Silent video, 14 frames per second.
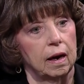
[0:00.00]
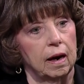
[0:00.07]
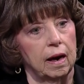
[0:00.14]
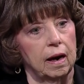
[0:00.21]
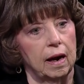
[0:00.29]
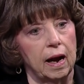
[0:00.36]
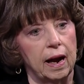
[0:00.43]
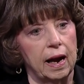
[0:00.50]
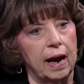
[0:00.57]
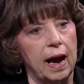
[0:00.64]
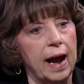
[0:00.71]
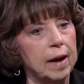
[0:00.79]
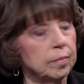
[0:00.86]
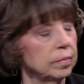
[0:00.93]

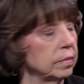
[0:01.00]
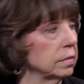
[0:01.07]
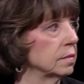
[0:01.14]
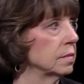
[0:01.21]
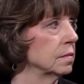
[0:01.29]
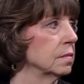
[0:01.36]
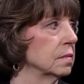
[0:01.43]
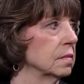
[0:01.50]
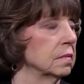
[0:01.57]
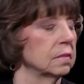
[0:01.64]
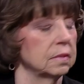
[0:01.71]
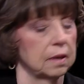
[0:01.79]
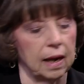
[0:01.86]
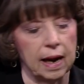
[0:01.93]

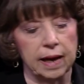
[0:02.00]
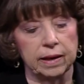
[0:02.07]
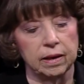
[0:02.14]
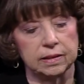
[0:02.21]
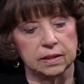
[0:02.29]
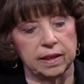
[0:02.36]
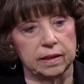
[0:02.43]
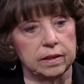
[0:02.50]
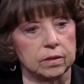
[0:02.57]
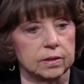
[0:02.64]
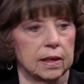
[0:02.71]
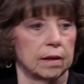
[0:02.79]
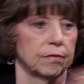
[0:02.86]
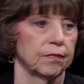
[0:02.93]
I just think
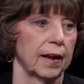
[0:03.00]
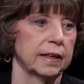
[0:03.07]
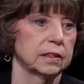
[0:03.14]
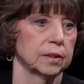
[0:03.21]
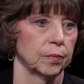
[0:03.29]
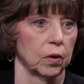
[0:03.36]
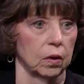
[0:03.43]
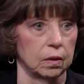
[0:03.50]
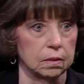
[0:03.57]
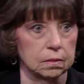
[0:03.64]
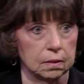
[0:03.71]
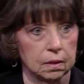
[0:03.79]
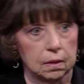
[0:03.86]
those little flexible